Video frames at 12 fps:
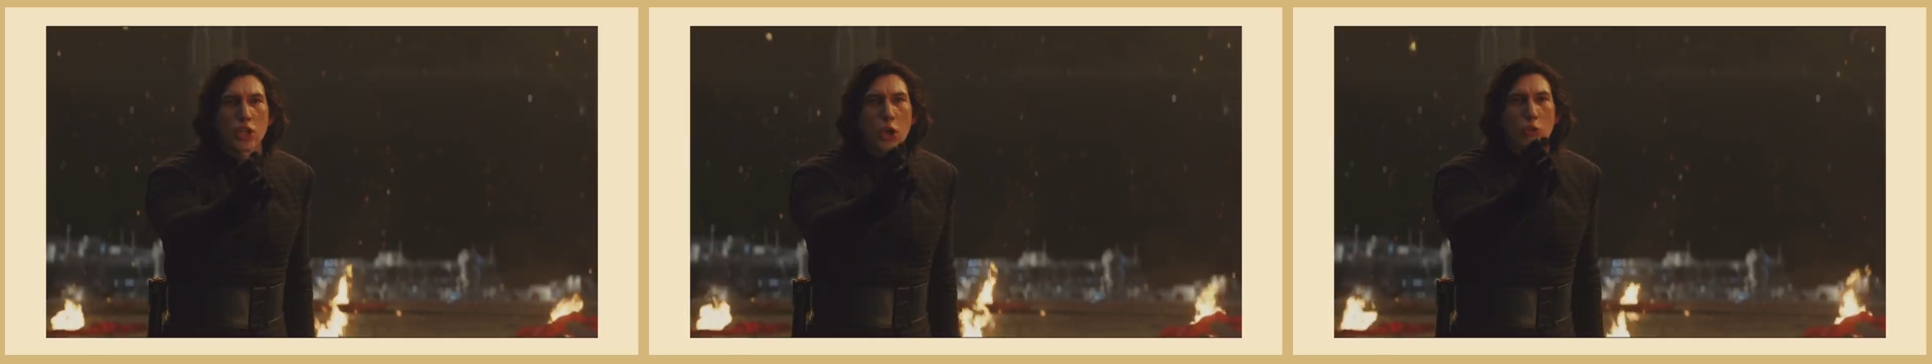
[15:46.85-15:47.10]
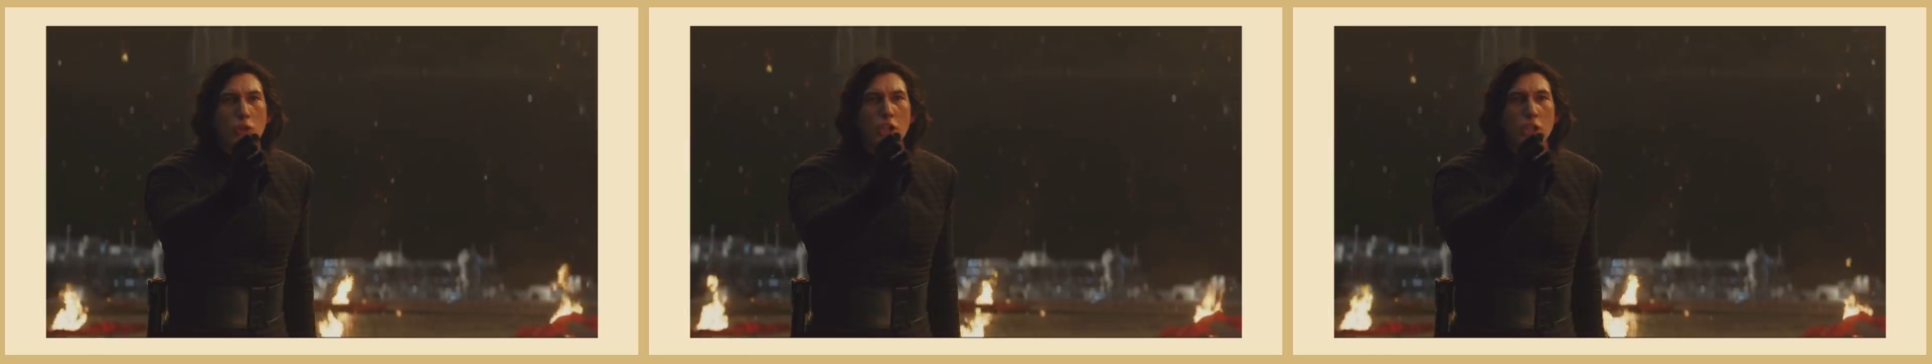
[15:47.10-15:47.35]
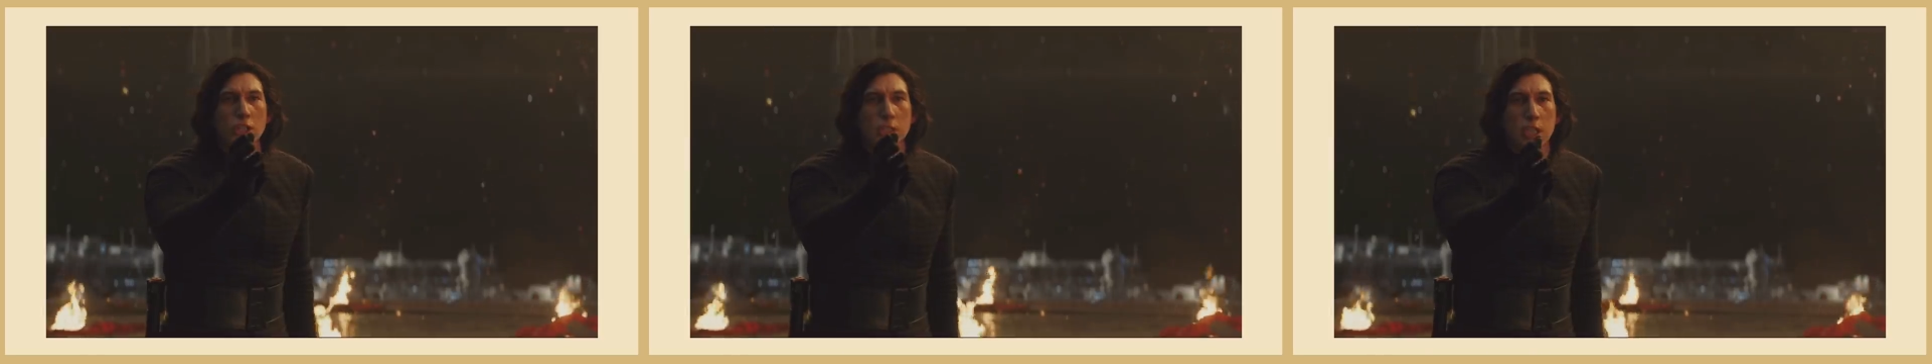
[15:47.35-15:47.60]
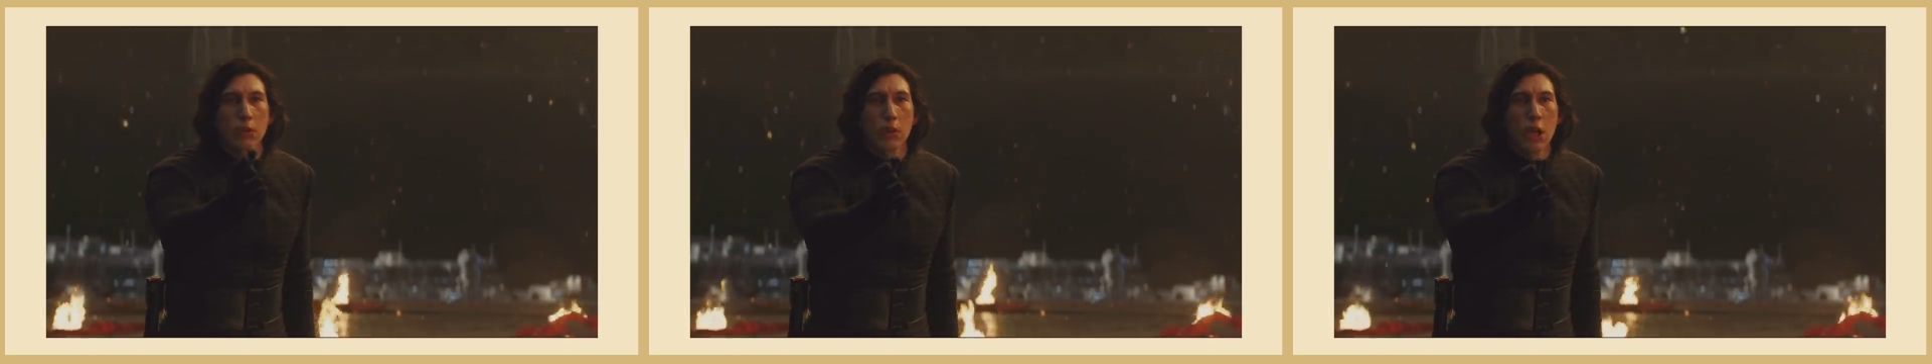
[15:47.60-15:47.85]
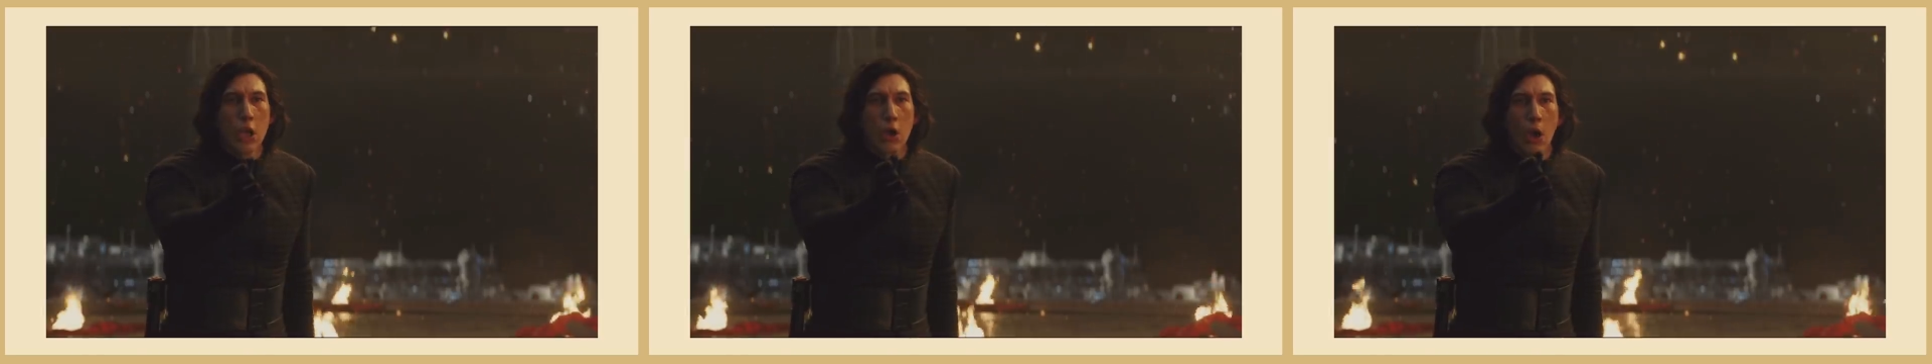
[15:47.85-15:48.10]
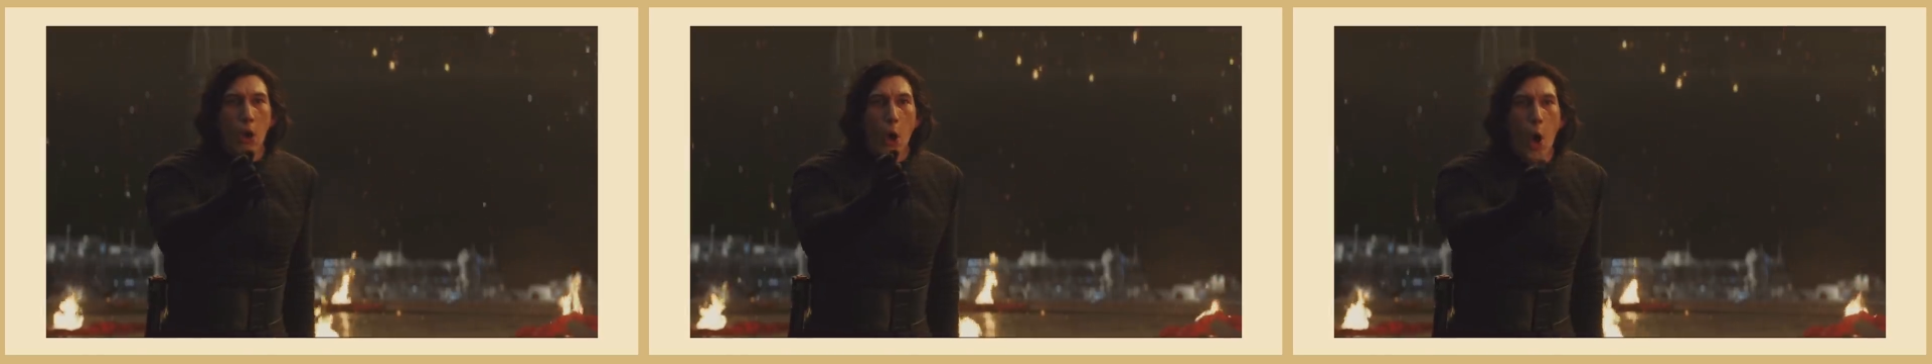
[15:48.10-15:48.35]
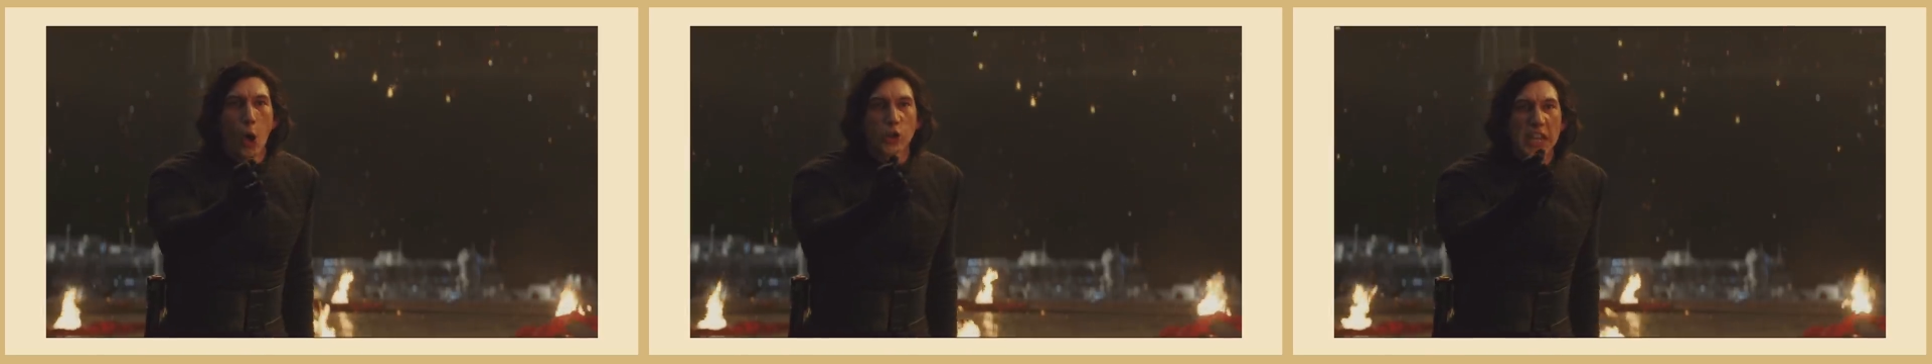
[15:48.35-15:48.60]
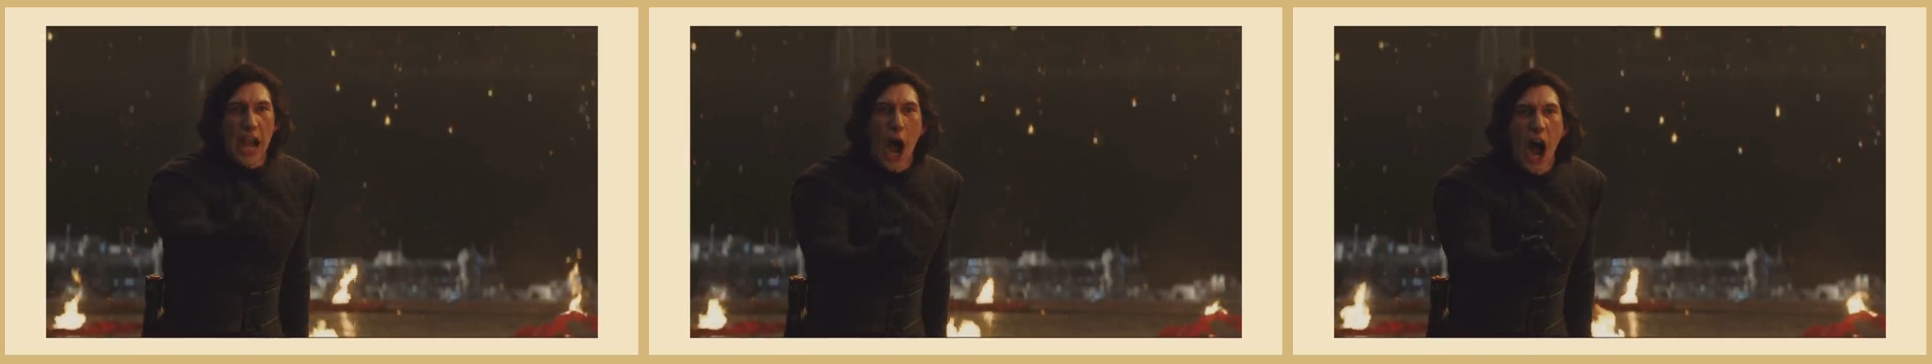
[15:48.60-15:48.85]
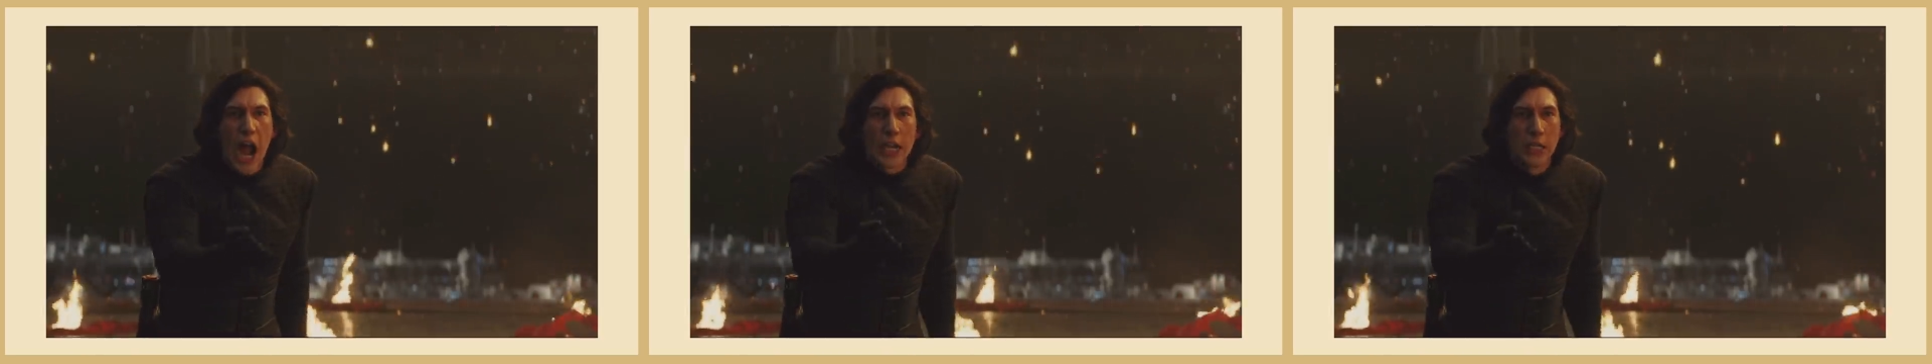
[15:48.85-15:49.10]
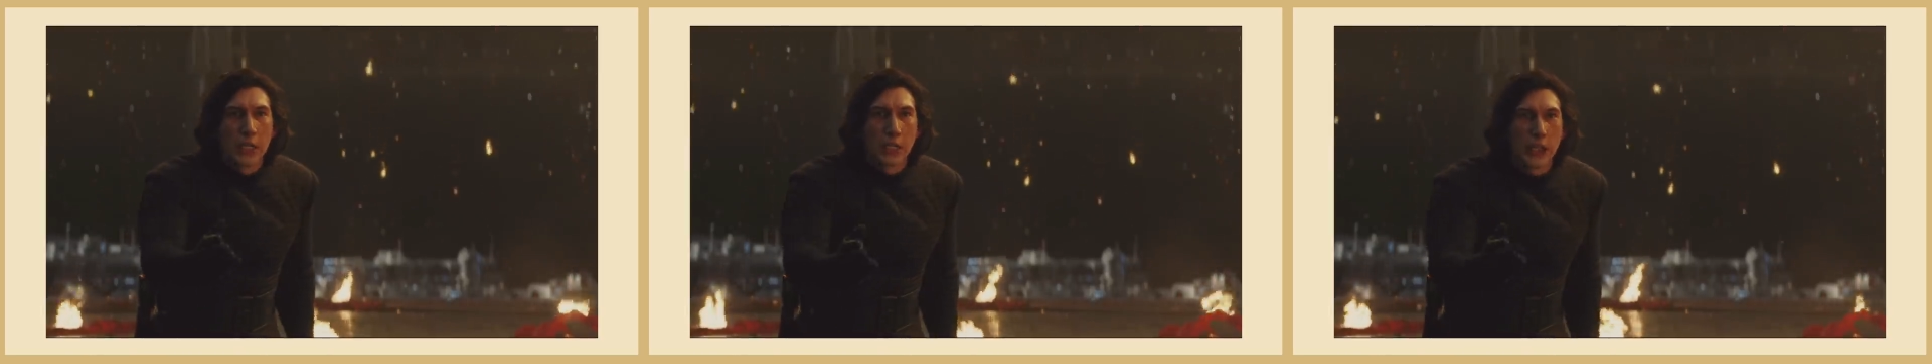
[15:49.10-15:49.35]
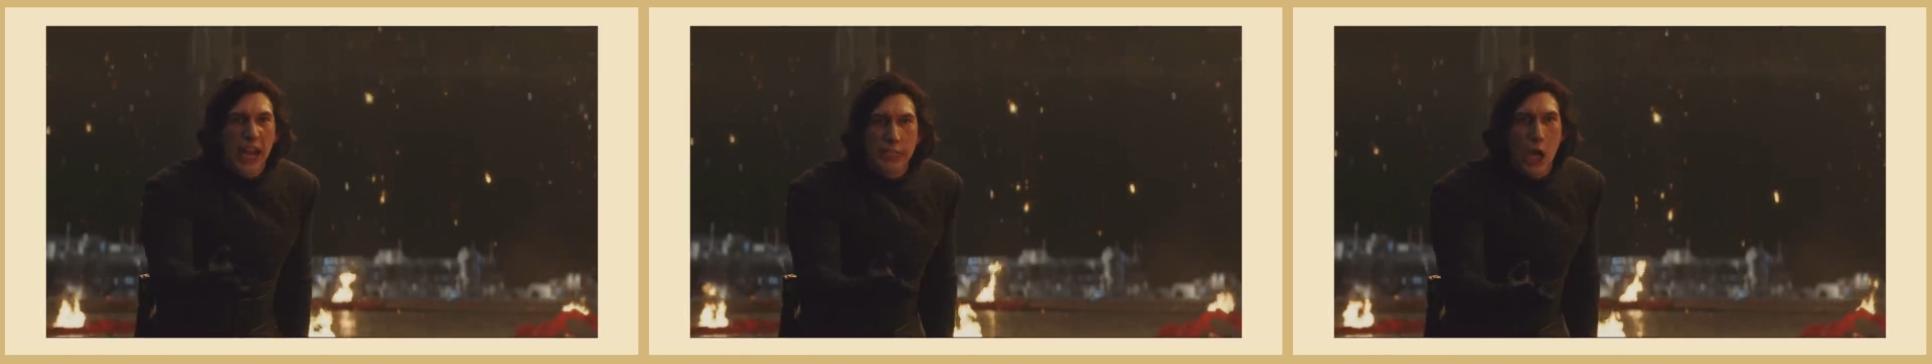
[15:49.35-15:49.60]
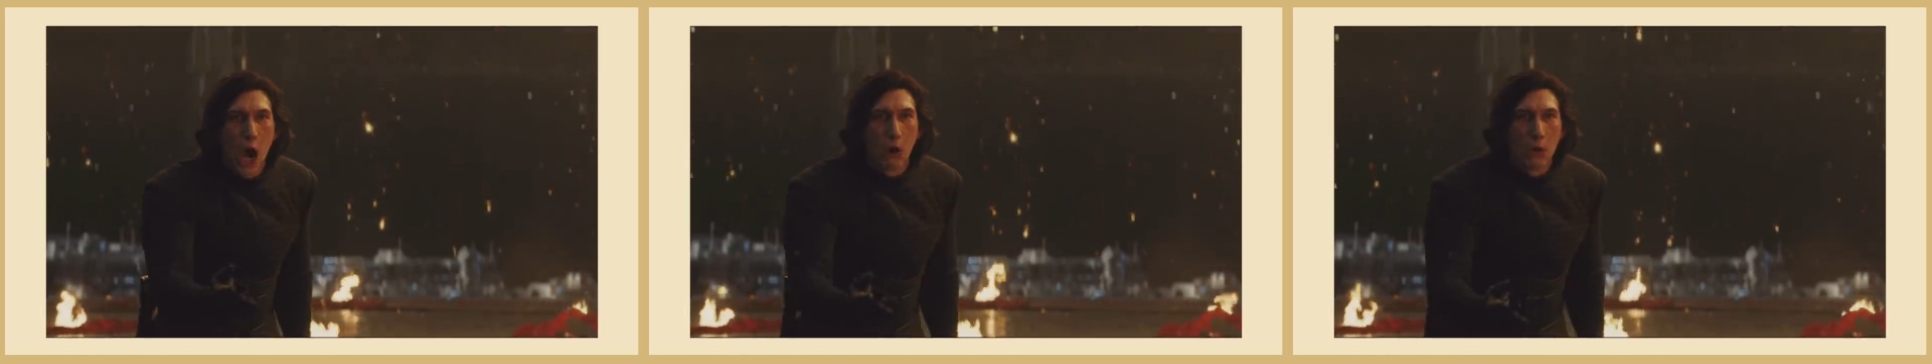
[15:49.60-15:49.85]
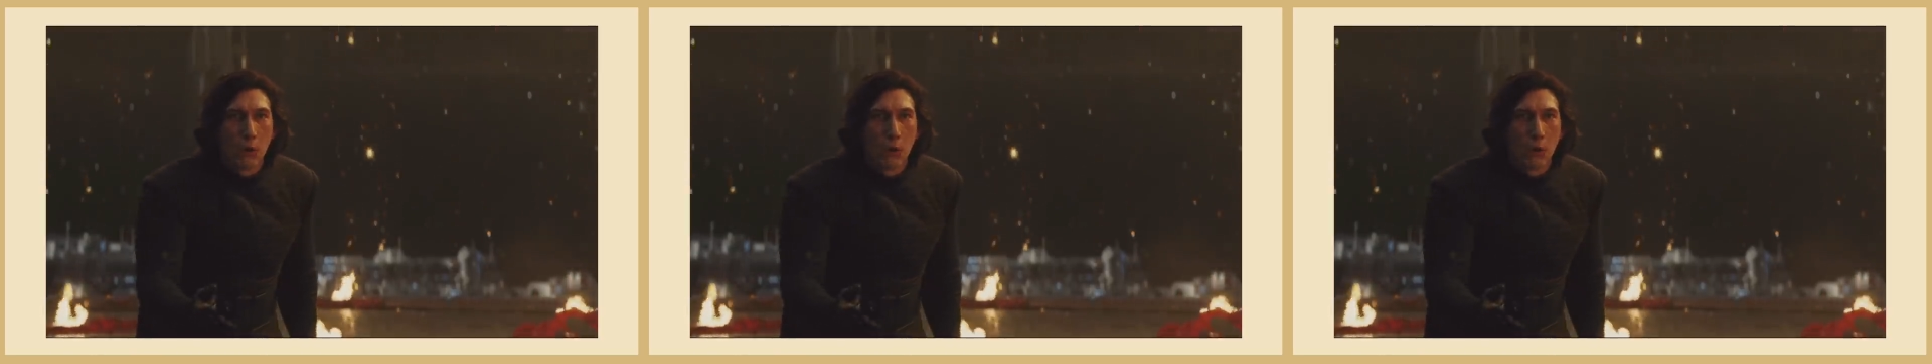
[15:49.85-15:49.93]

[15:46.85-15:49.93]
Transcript: How did you manage to get through all that garbage